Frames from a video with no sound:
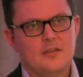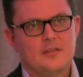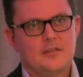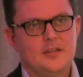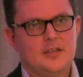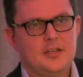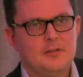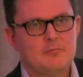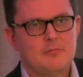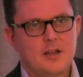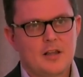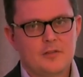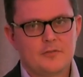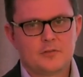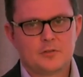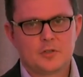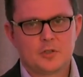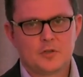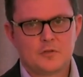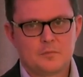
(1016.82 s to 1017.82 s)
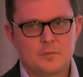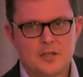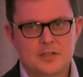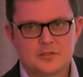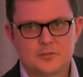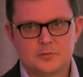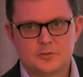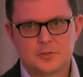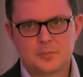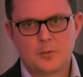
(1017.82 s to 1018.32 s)
the relevant
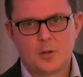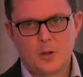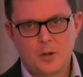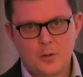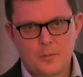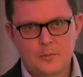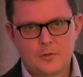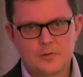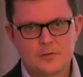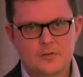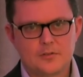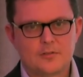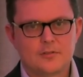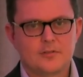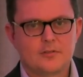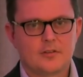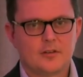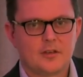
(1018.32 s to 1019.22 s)
governmental departments